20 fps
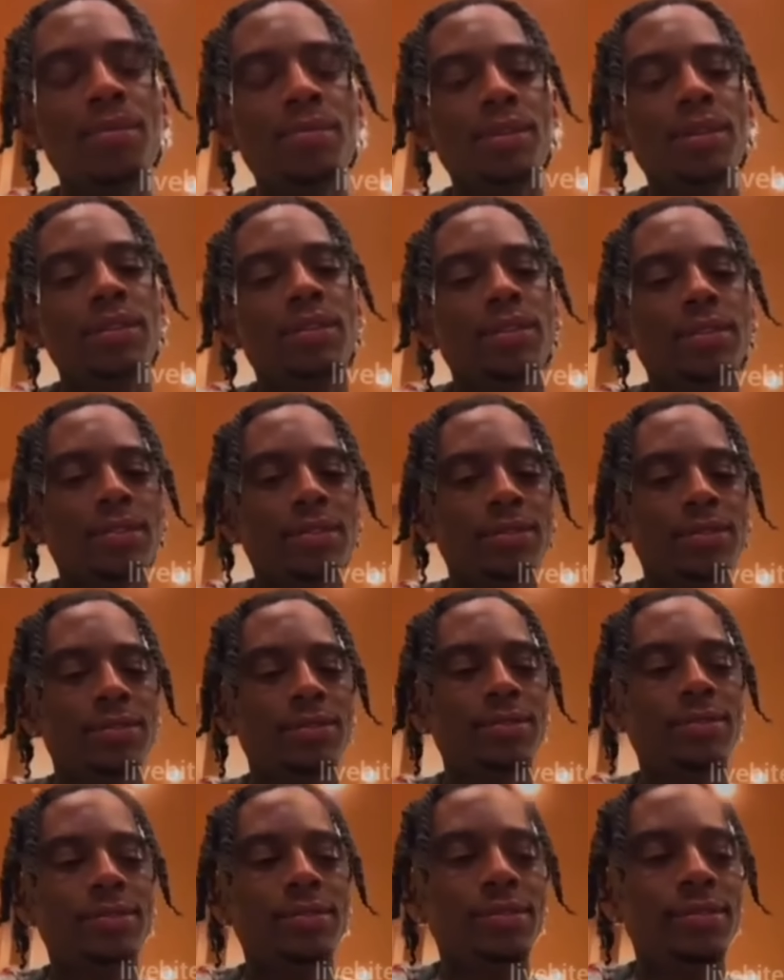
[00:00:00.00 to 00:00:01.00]
ops
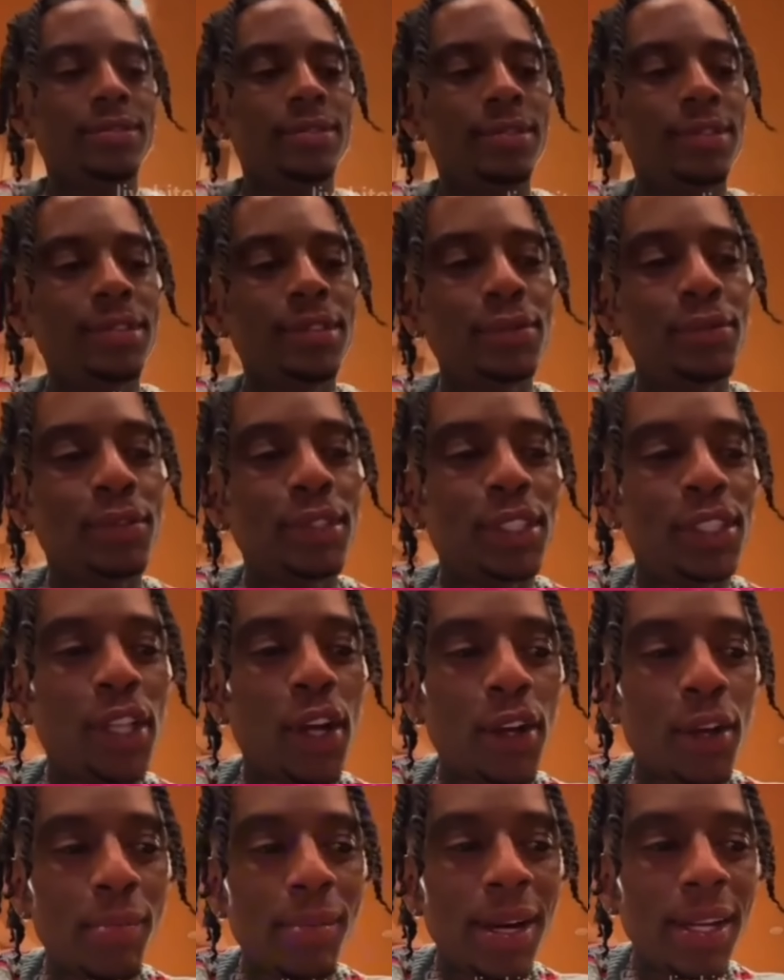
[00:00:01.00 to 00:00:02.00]
for
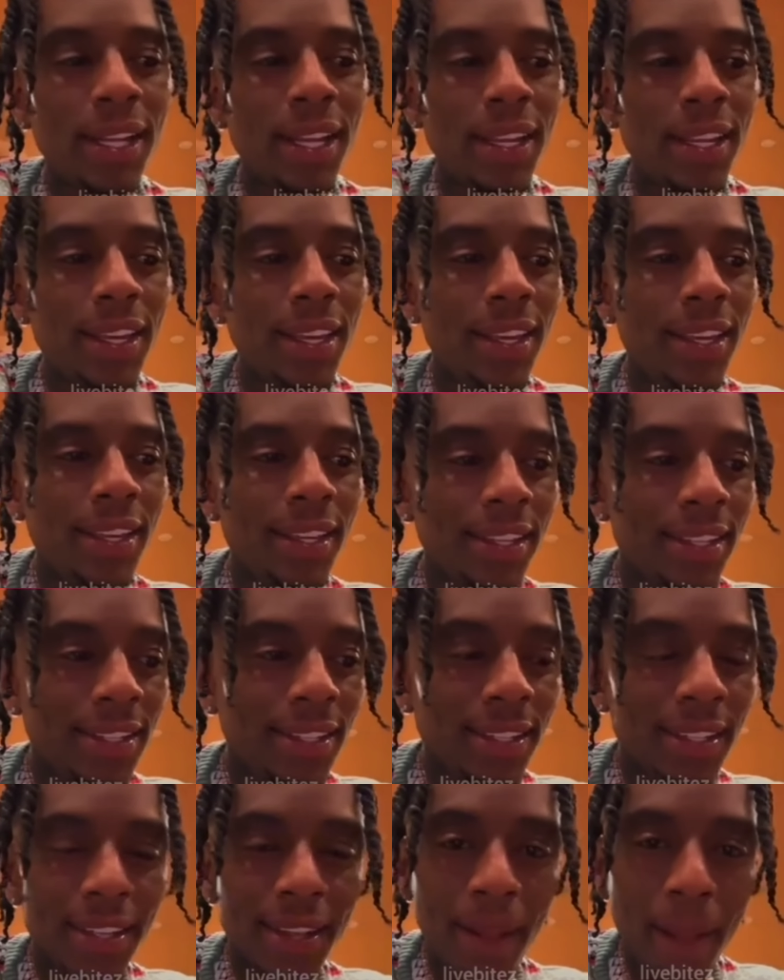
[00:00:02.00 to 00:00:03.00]
talking about their
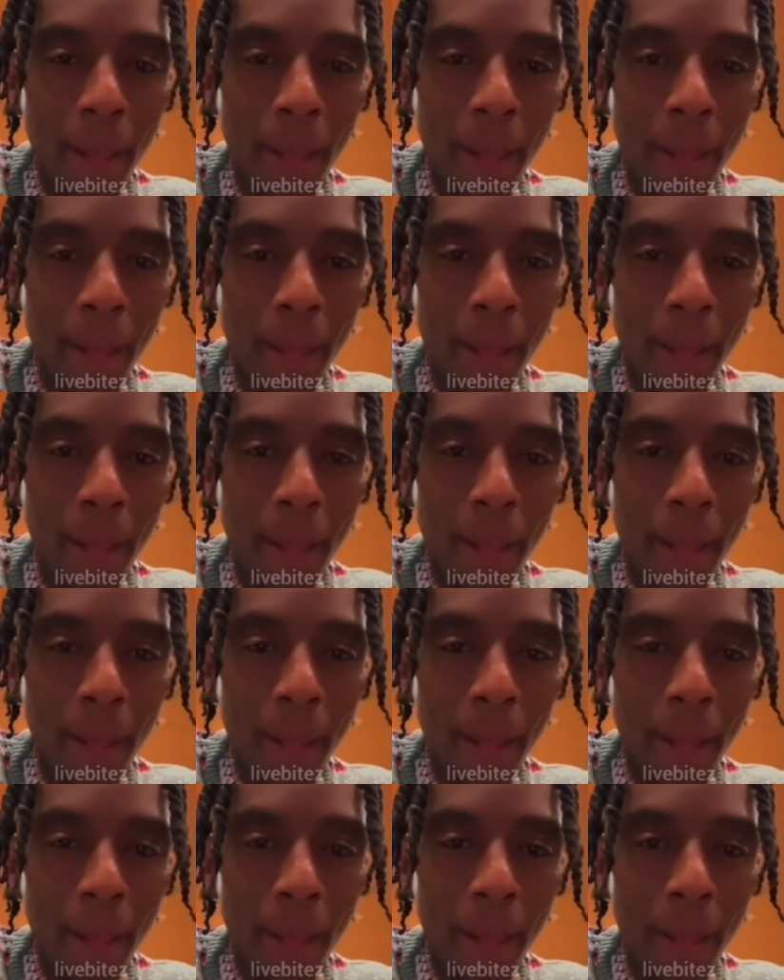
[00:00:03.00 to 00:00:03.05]
kids.